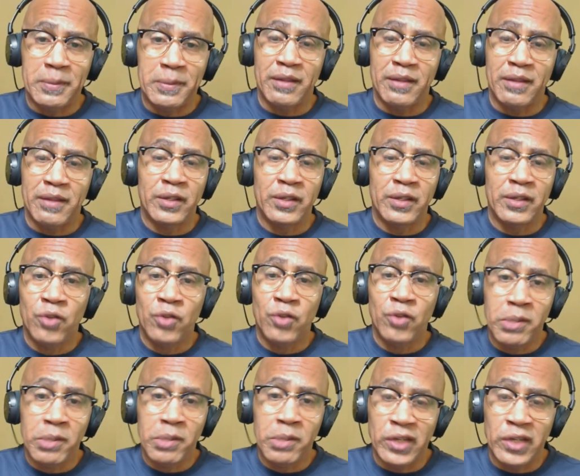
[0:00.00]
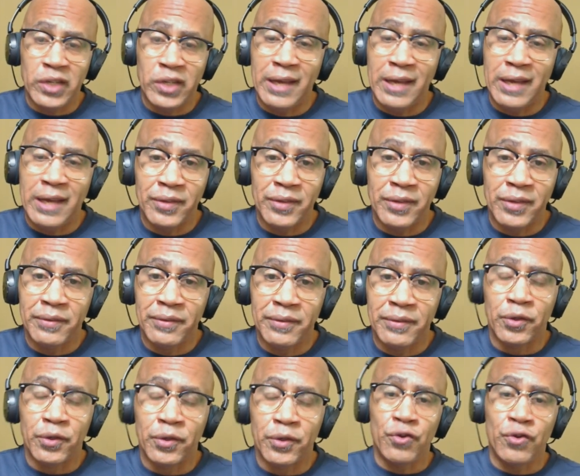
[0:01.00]
There is no budget left
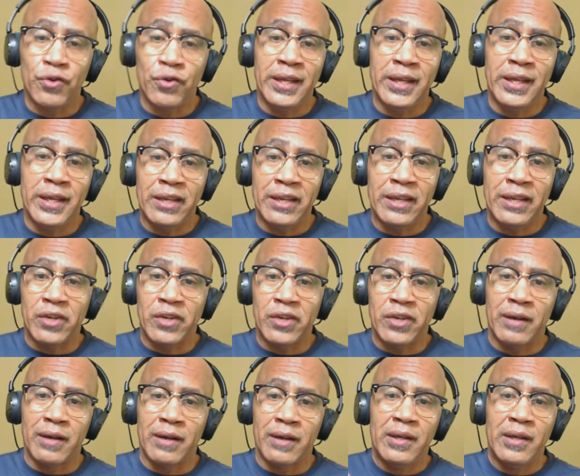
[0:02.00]
for training HR.